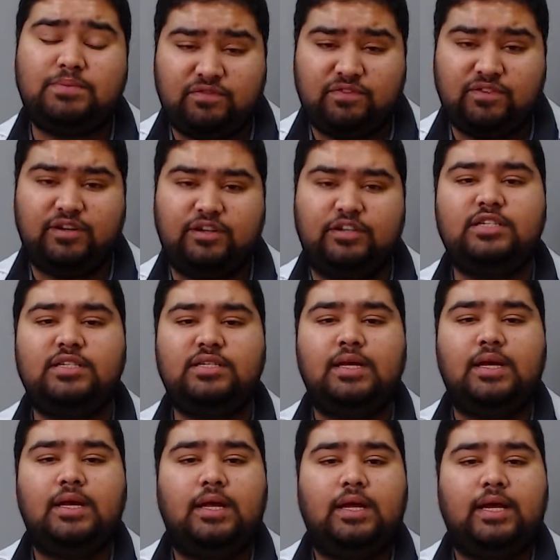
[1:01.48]
first.
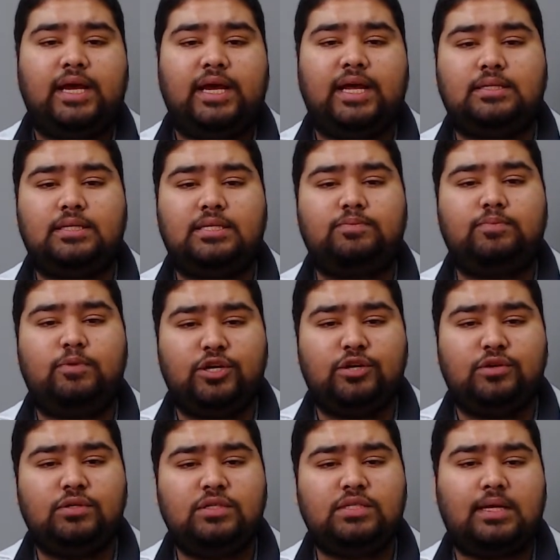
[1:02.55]
It is
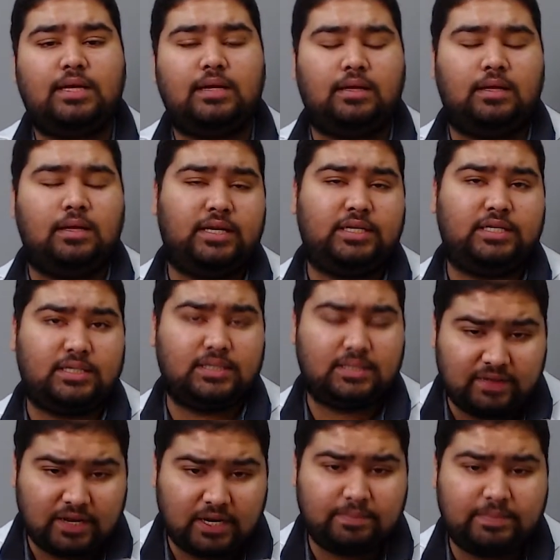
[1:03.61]

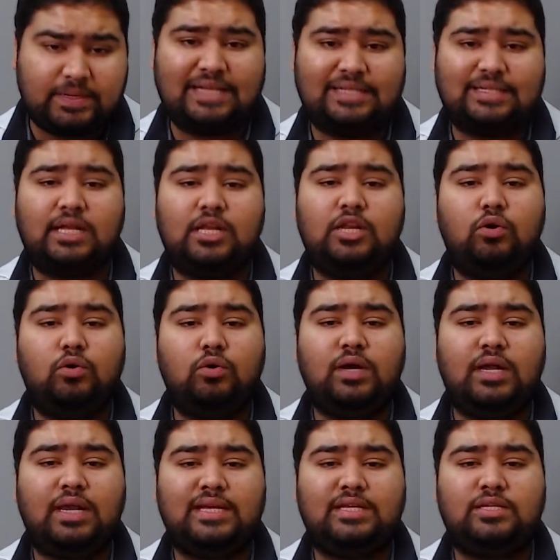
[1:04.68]
developed as a
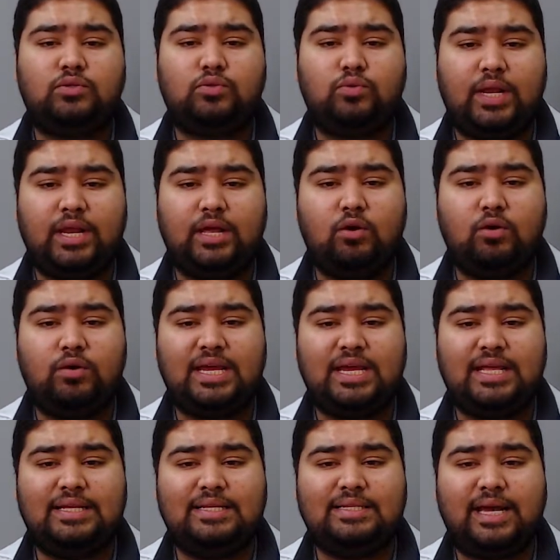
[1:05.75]
localized swelling on
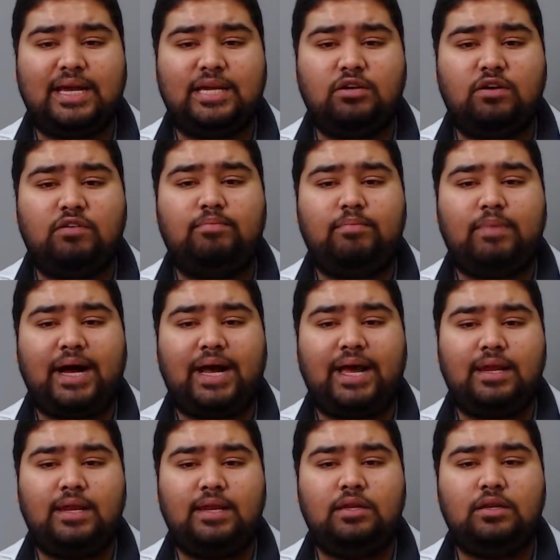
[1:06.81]
either side of
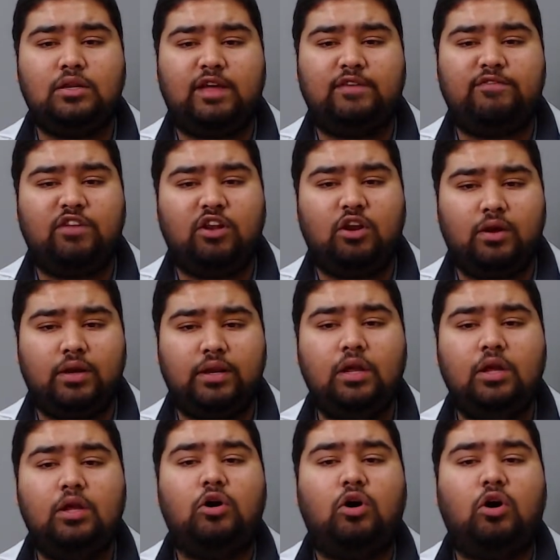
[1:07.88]
myelin
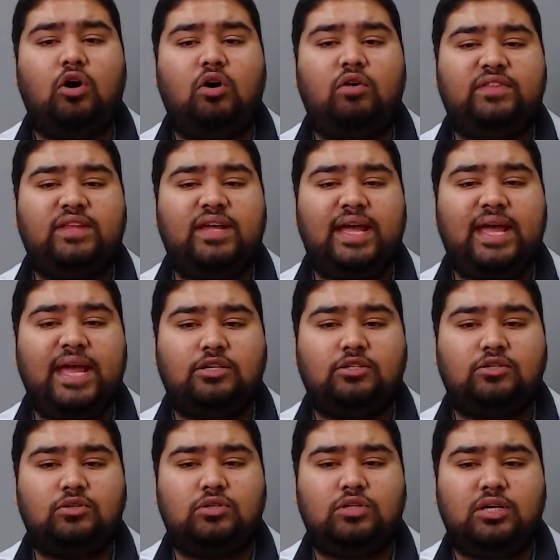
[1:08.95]
cephalon of the
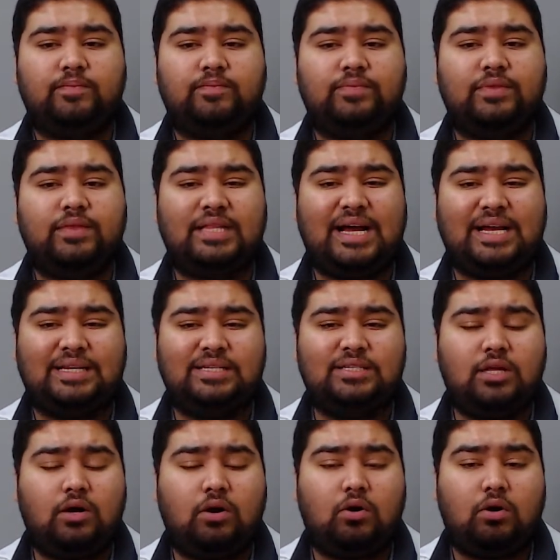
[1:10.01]
ectoderm, that is
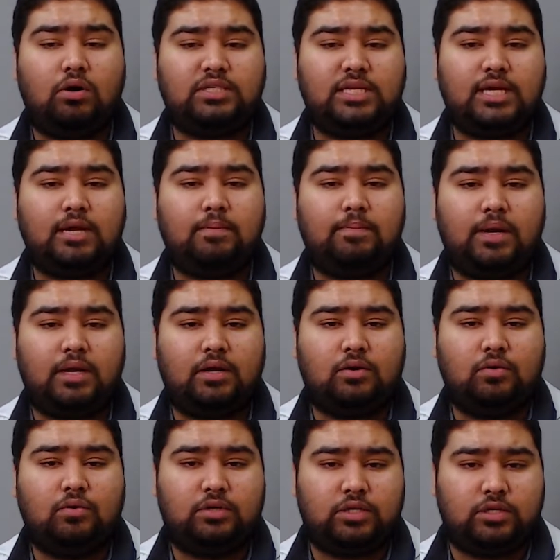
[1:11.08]
the otic
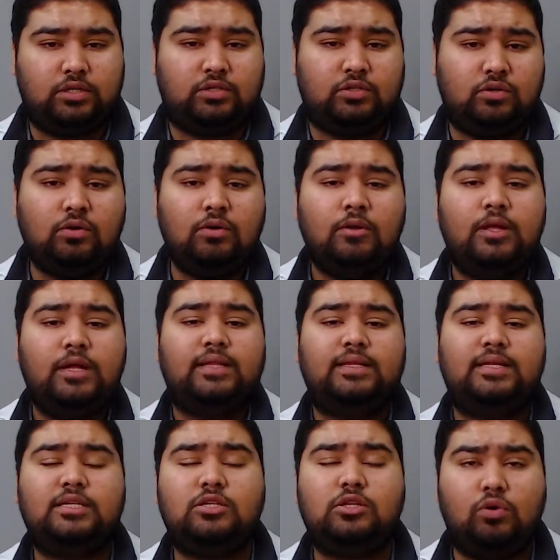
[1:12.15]
placode. So
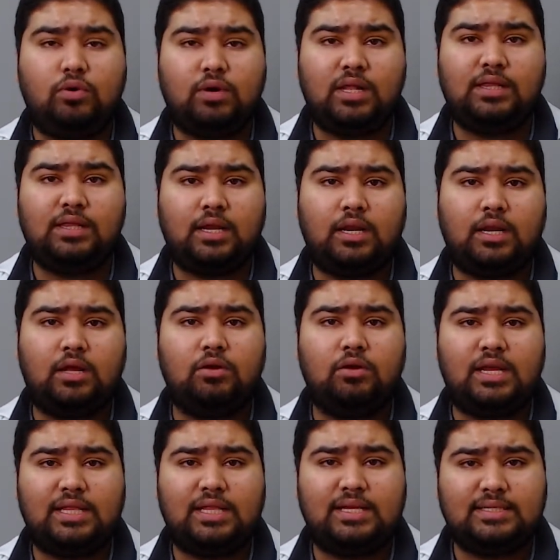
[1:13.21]
this local thickening
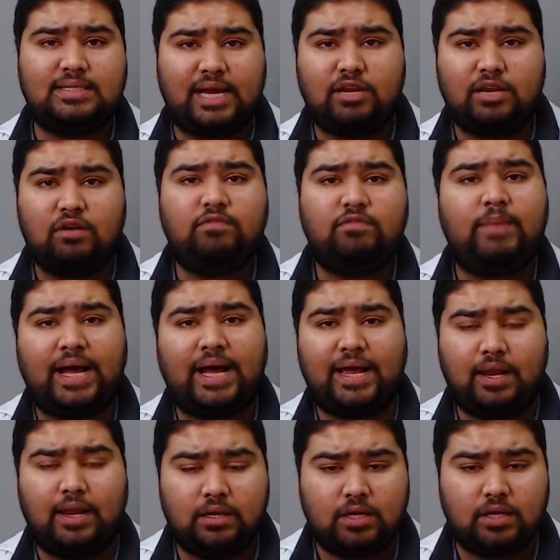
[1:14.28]
on either side of
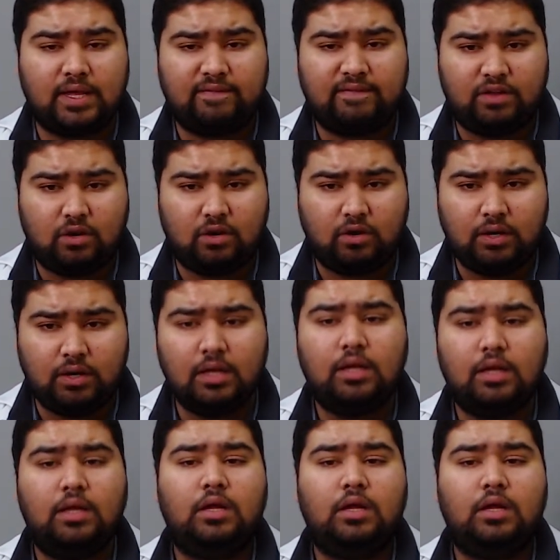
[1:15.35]
myelin cephalon